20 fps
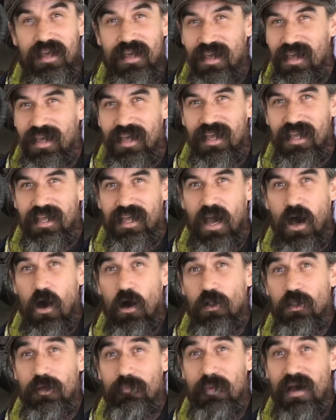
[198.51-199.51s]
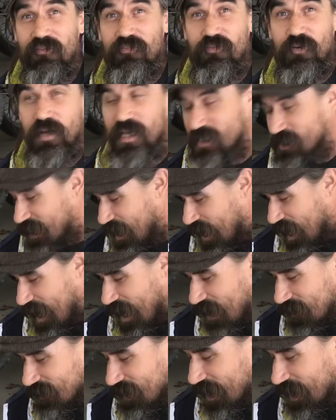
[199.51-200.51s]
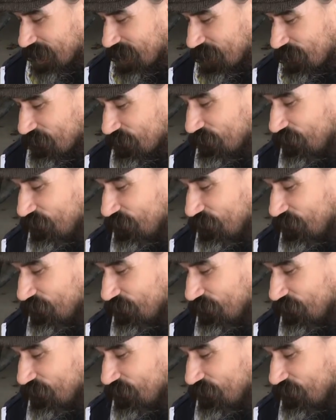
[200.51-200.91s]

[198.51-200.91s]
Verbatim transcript: Mm. All of my footage that I had like